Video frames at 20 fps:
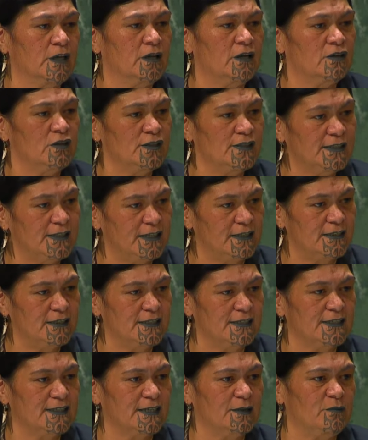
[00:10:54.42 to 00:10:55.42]
New Zealand
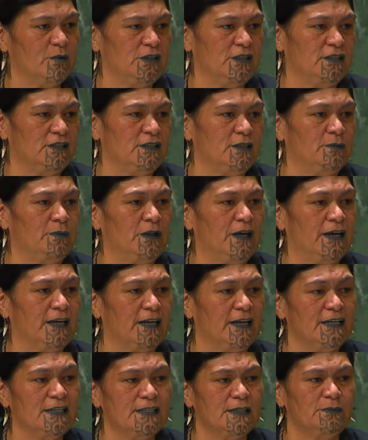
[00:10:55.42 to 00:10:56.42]
is committed to playing
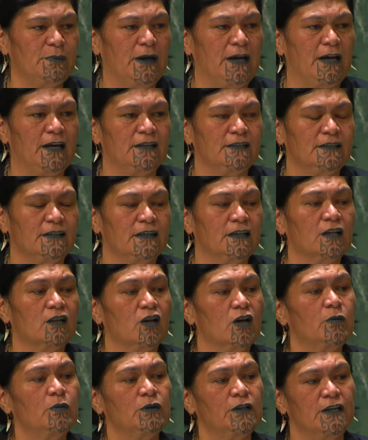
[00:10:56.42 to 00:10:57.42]
its part in
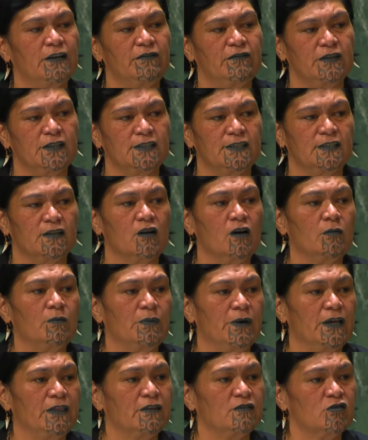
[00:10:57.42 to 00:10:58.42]
global efforts to
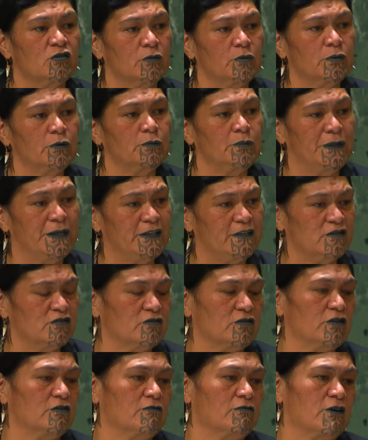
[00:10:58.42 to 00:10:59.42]
combat the triple
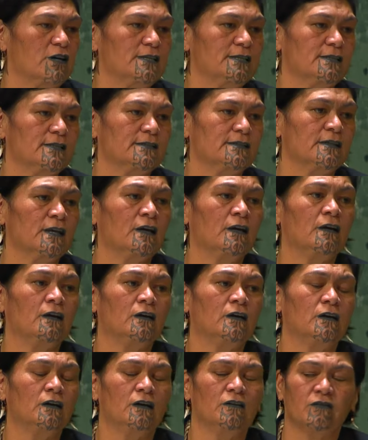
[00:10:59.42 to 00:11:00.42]
planetary crisis
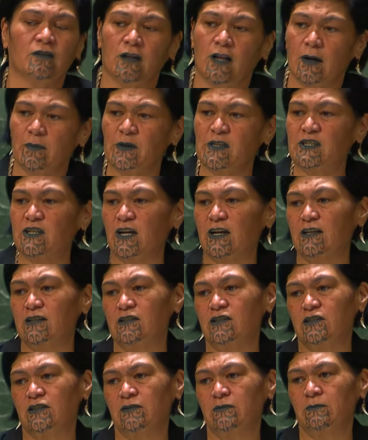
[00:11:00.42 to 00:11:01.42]
of climate
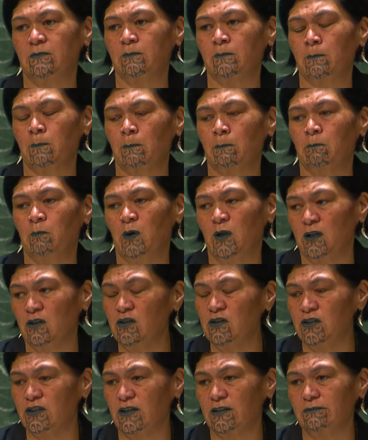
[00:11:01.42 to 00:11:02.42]
change,
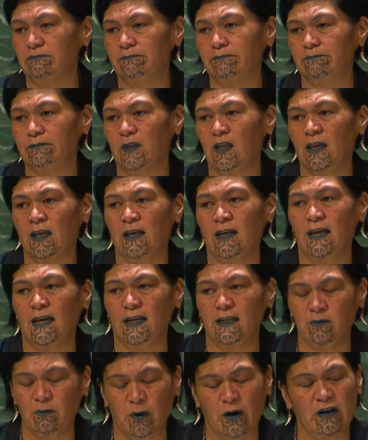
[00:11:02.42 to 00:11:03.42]
pollution,
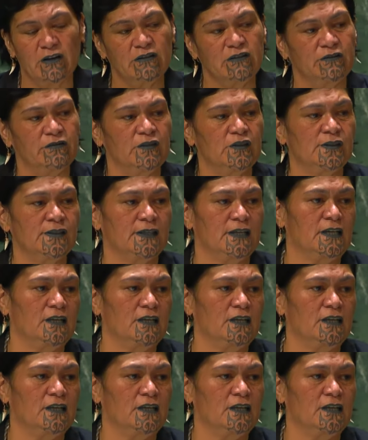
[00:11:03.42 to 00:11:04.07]
and biodiversity